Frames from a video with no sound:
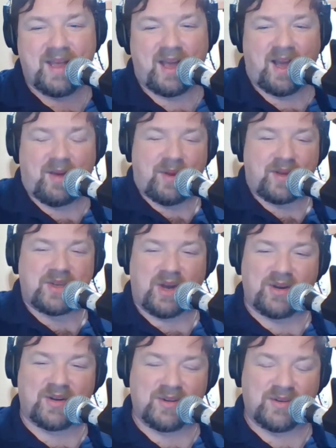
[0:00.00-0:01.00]
My
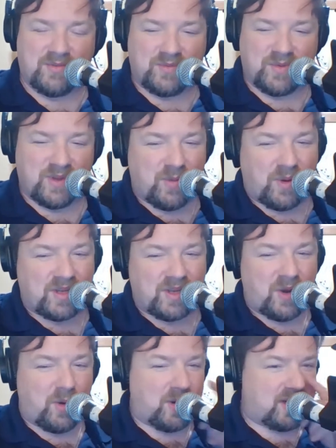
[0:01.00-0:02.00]
daughter really wanted to
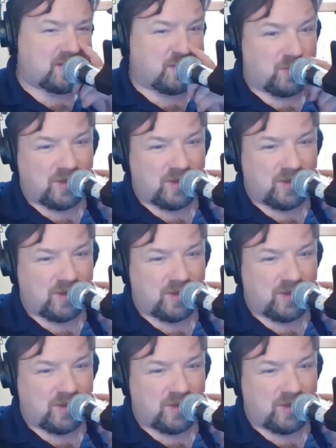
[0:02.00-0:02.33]
go, and I said,